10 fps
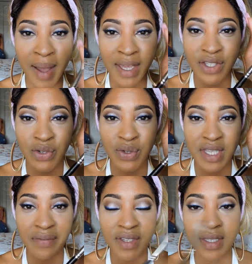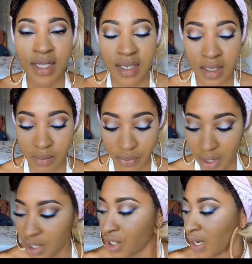my 217
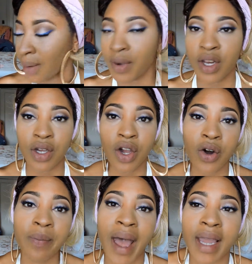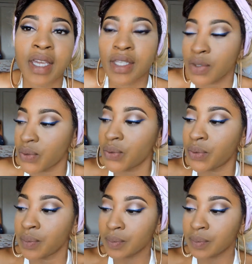brush and I'm going to go back into